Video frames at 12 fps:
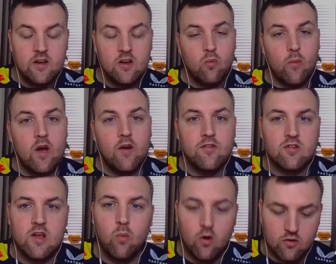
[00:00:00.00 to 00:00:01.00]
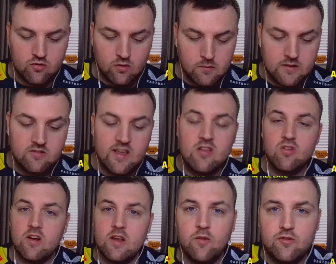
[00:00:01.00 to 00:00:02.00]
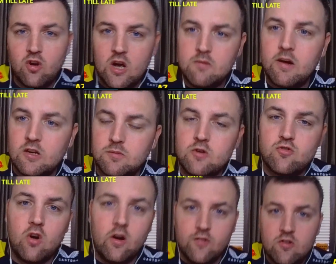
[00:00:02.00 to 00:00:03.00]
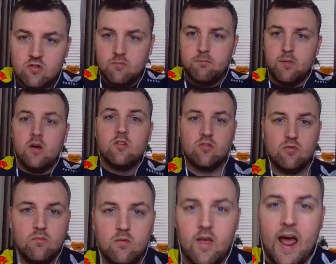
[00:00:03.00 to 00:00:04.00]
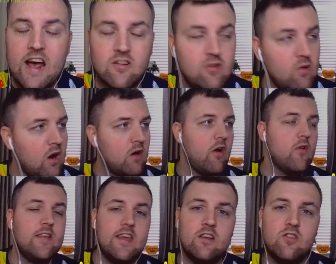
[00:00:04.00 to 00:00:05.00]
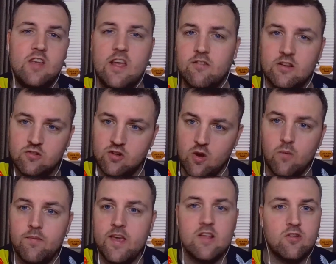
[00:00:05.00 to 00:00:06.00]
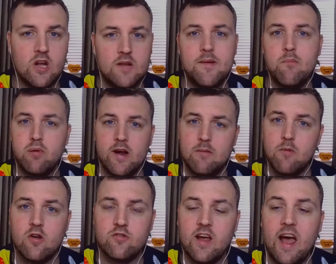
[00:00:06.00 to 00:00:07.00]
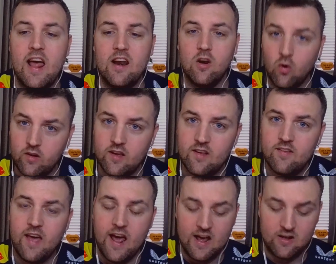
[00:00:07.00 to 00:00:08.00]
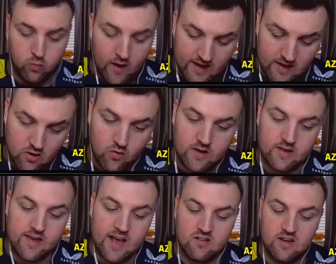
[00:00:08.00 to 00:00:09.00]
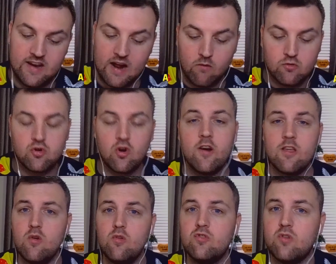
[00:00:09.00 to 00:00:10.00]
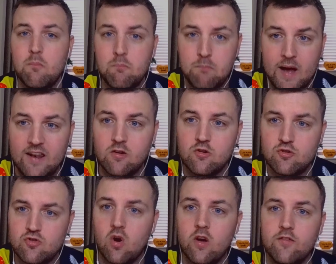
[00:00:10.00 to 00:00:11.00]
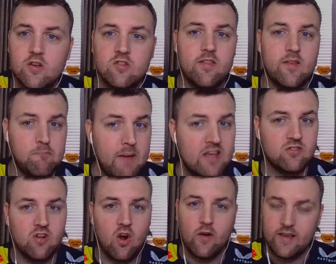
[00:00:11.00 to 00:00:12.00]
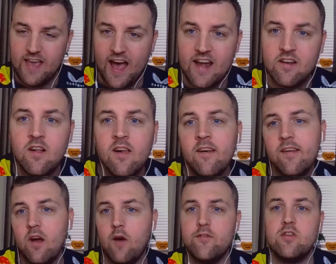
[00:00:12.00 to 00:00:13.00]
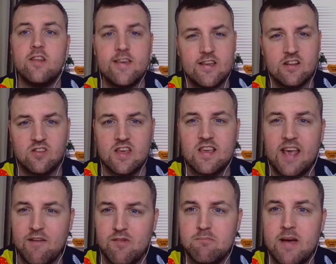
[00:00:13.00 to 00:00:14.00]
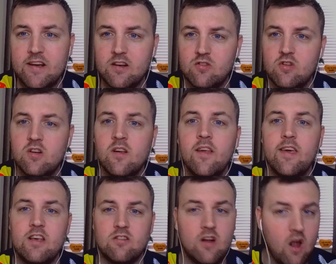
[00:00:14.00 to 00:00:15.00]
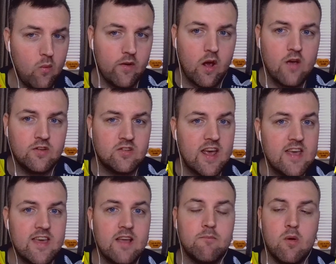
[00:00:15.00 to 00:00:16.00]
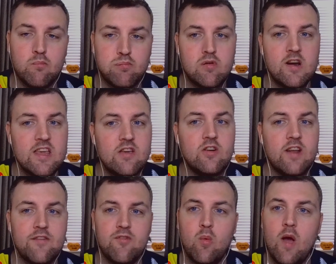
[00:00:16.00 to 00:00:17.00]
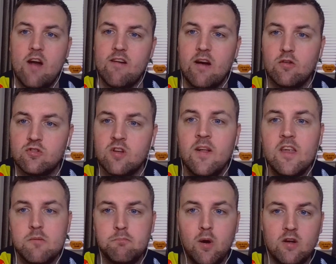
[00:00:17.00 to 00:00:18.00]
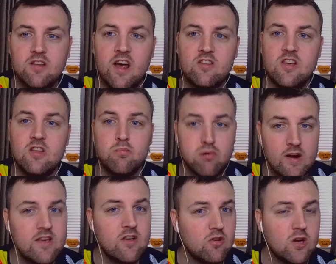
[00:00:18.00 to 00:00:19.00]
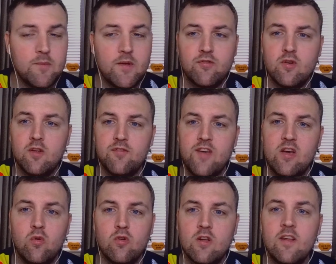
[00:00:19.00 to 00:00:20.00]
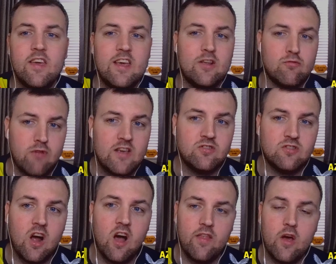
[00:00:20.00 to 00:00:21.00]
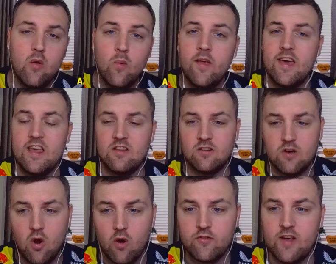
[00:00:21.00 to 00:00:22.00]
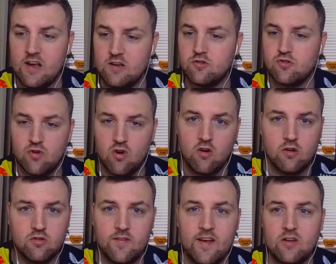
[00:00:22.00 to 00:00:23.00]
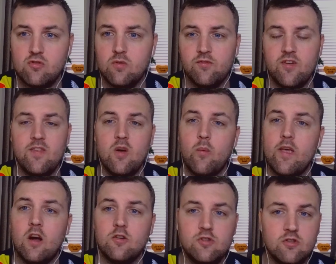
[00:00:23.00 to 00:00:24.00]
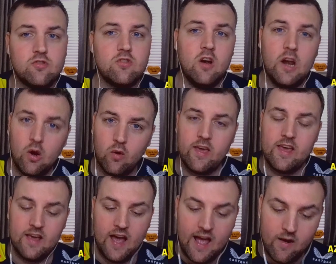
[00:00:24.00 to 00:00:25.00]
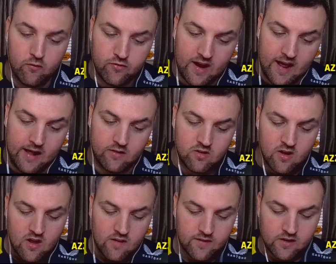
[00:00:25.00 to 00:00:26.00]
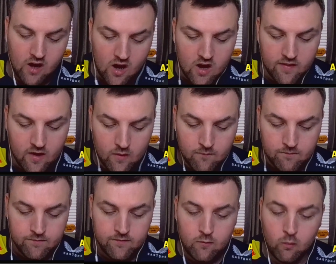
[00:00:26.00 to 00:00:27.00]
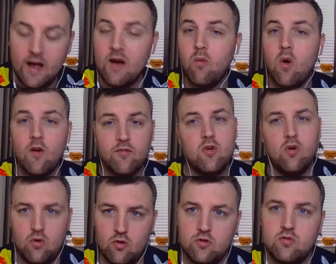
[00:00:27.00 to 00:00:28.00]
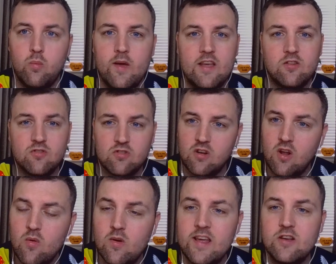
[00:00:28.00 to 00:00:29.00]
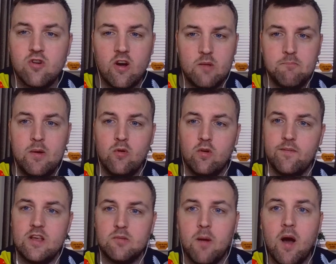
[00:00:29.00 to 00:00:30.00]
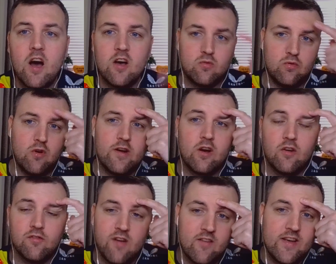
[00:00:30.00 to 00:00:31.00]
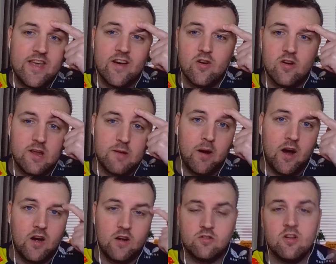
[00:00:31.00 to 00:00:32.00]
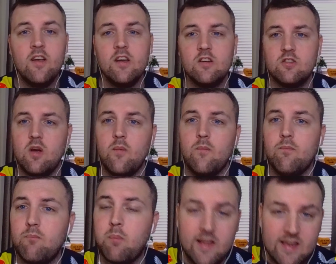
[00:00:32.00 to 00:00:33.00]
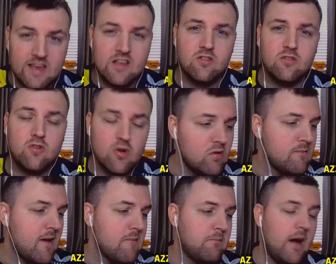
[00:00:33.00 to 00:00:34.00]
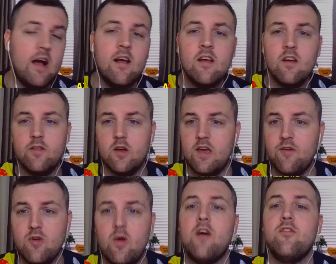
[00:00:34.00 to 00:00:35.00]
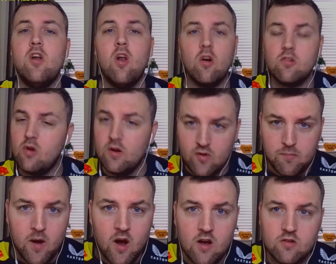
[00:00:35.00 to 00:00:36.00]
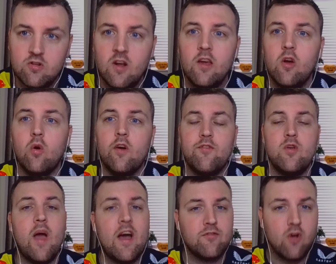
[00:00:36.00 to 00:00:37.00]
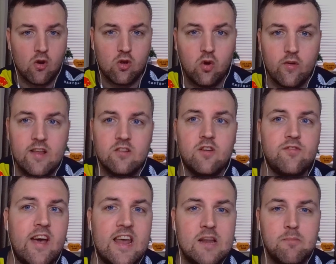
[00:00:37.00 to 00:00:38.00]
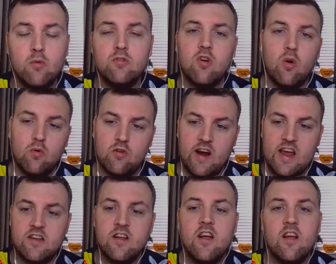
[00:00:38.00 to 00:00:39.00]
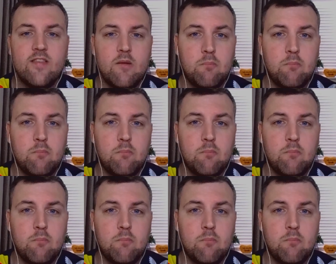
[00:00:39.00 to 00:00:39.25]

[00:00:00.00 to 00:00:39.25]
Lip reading: we obviously want some decent enough tyre management drivers, but as you are only in Series 2, it's going to be pretty much look as where you can get it. Now, I'm trying to use some balanced drivers the best I can. Obviously, you can see Kevin Magnussen is low on overtaking, but pretty good everywhere else. Bottas is pretty good coming through the field. His race start, though, is not as strong. So that's something that we are just looking out at. The car, though, well, of course, we're slowly trying to build up these parts. We've only got very early parts. So please do remember that if you have unlocked other parts, or if you have got coins available to upgrade, then